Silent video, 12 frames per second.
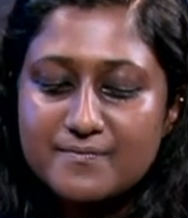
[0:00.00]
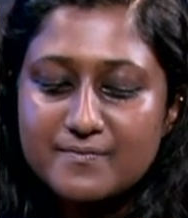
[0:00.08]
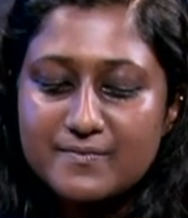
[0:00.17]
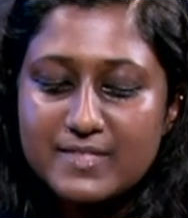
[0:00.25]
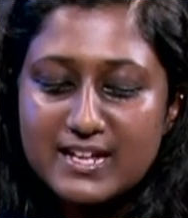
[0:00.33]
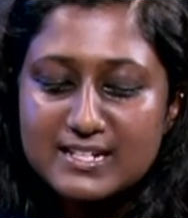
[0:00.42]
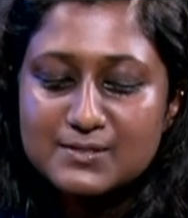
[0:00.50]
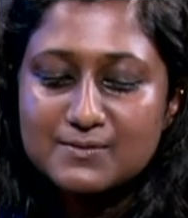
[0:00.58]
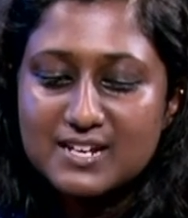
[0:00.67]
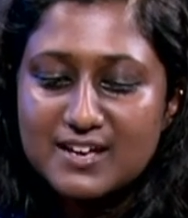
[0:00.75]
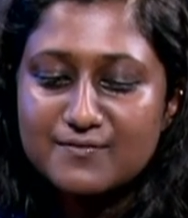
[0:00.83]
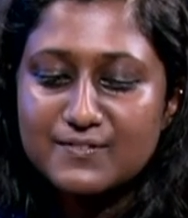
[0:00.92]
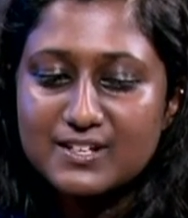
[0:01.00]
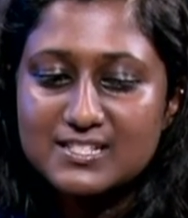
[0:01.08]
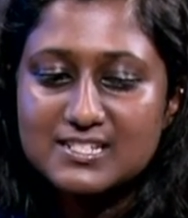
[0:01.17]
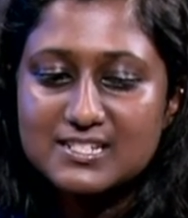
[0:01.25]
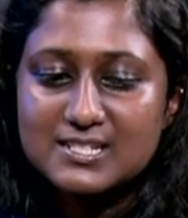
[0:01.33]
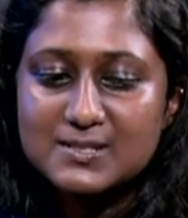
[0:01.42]
that's when I
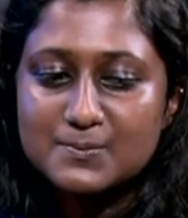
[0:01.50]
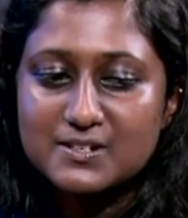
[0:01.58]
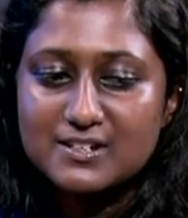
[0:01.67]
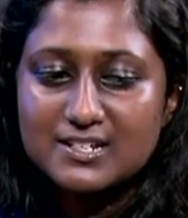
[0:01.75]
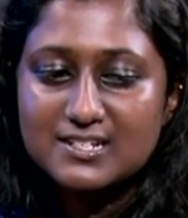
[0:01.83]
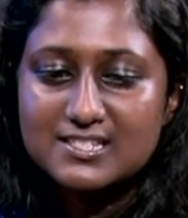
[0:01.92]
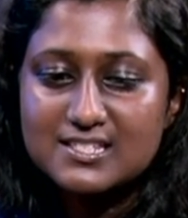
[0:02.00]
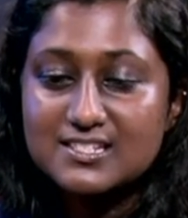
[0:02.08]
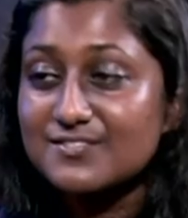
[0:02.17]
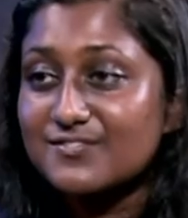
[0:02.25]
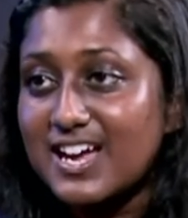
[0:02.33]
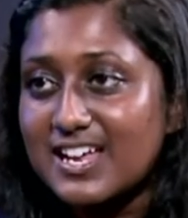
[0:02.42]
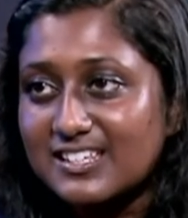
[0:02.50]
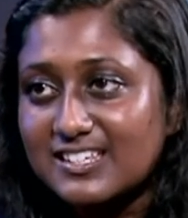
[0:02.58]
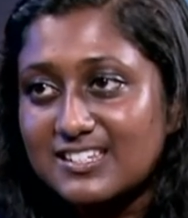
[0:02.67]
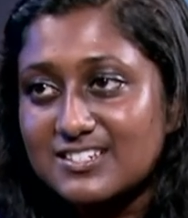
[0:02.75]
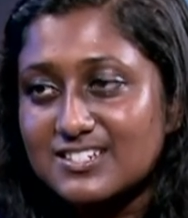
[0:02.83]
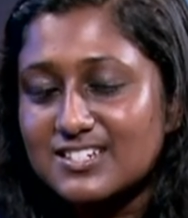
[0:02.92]
first experienced the Divine
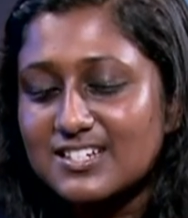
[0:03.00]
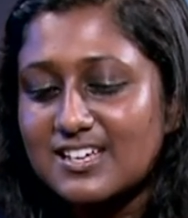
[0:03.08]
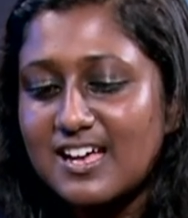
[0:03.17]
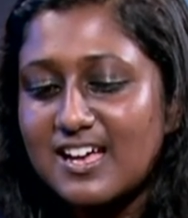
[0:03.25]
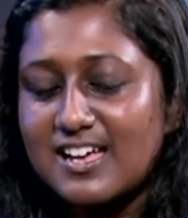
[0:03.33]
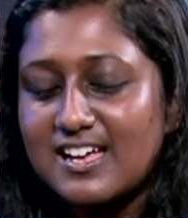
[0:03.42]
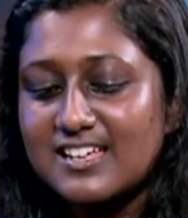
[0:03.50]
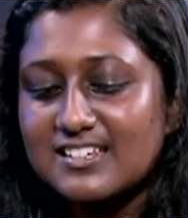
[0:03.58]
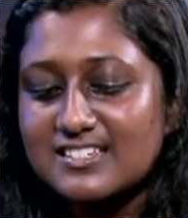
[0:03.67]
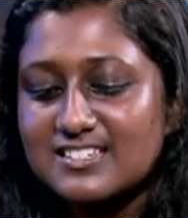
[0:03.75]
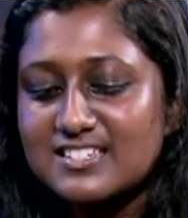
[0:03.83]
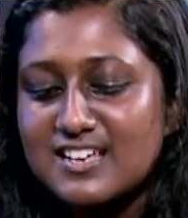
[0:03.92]
Liturgy. And